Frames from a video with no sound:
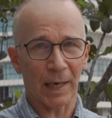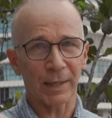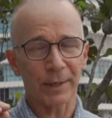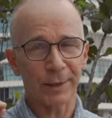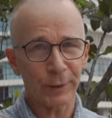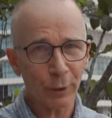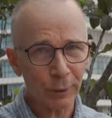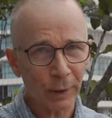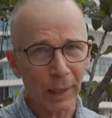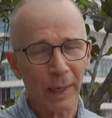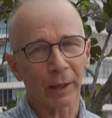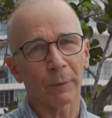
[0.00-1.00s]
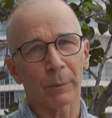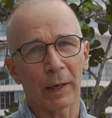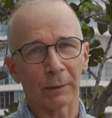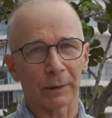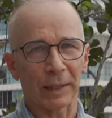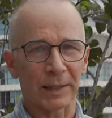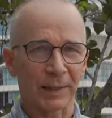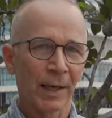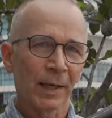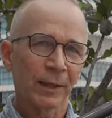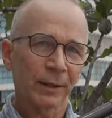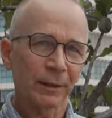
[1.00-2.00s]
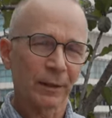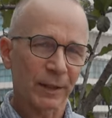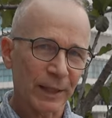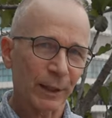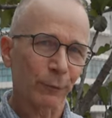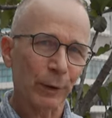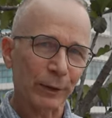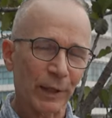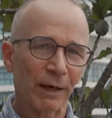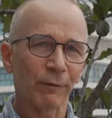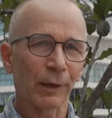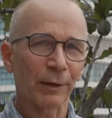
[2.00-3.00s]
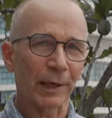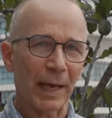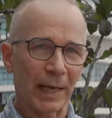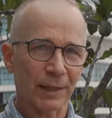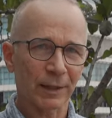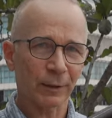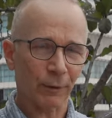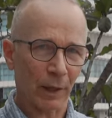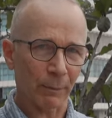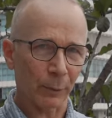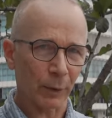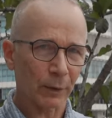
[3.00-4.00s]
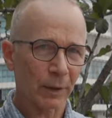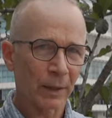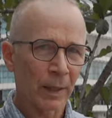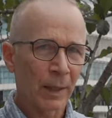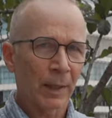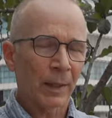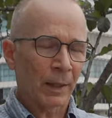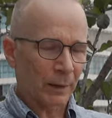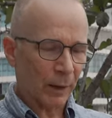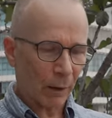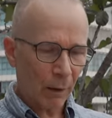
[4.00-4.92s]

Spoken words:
I don't like about this Sirui Traveler X tripod. The